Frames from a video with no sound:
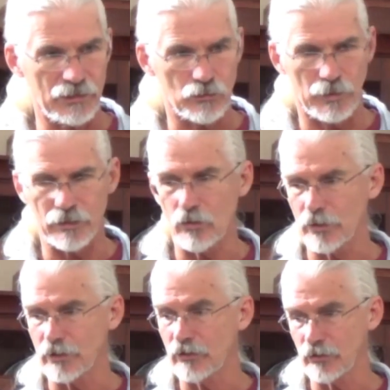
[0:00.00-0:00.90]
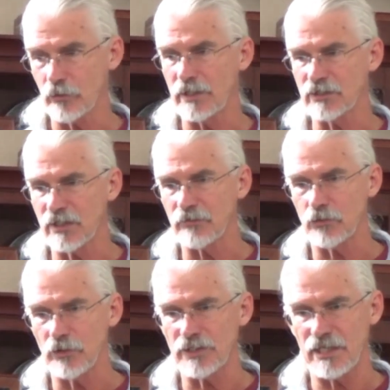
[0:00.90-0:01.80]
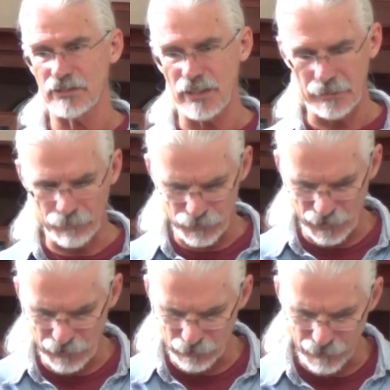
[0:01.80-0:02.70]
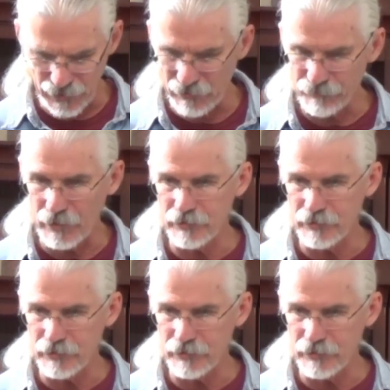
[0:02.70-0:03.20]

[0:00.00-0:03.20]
Each one, according to the grace given to us, has a particular gift.